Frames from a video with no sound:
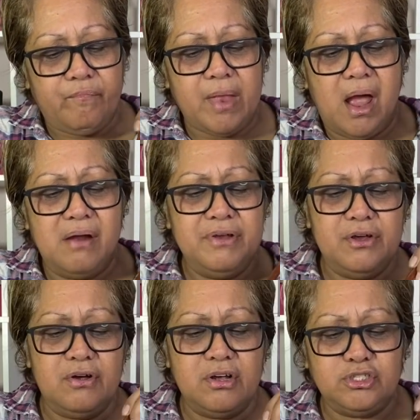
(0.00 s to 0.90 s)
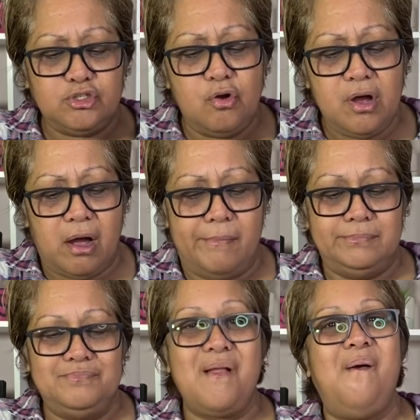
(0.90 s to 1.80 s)
Are we all a stalker?
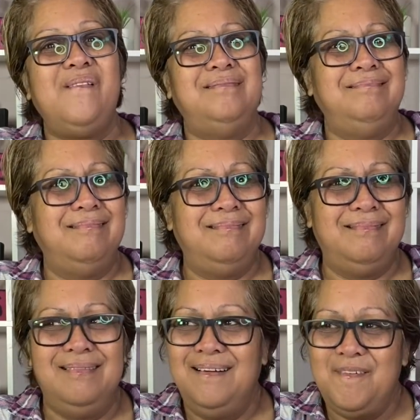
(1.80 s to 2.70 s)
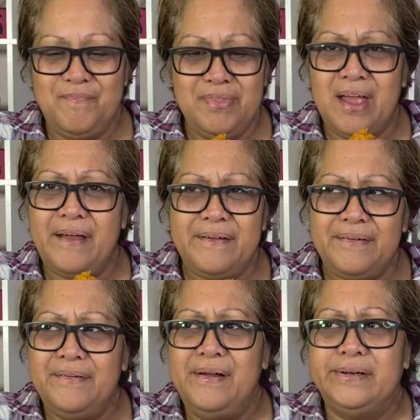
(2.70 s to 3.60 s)
No.
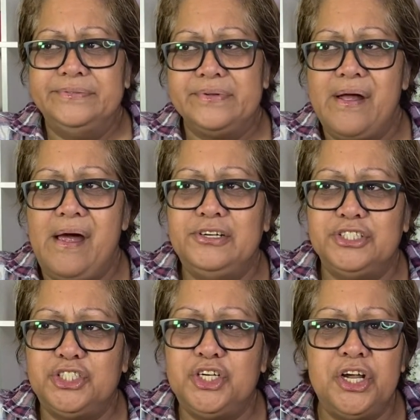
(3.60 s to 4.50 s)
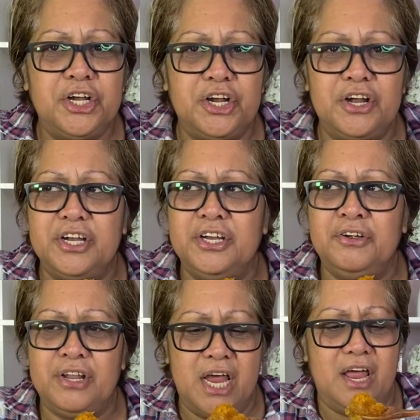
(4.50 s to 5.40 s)
I just turn it on and
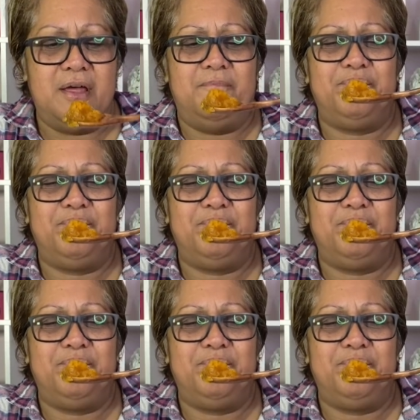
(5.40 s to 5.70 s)
you're there.